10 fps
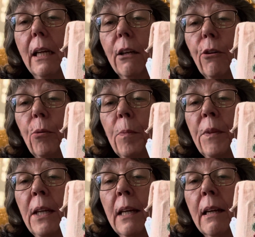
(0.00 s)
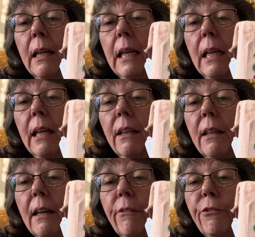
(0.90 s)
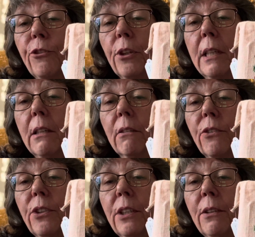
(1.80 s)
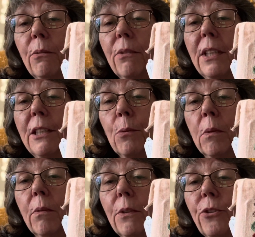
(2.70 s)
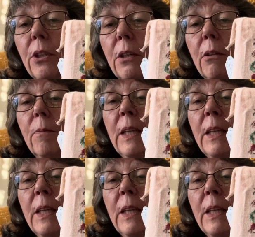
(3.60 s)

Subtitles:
cup there that I've joined onto this one. So